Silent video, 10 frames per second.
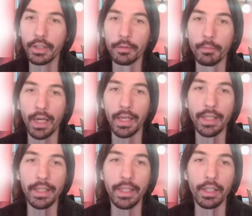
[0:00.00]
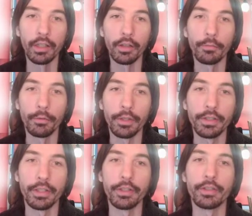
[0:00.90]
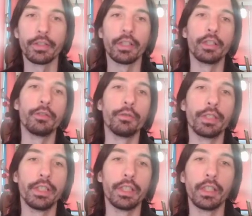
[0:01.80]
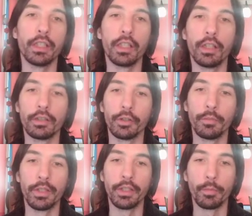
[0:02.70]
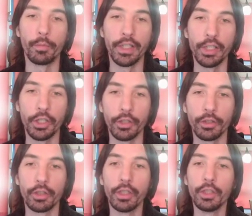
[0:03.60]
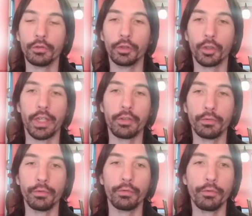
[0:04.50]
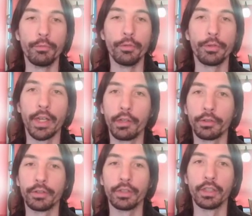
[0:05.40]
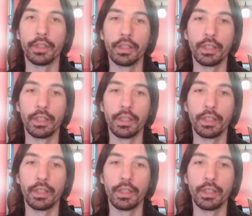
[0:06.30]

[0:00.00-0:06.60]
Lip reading: by here, for instance, using some interpolation to try to smooth out the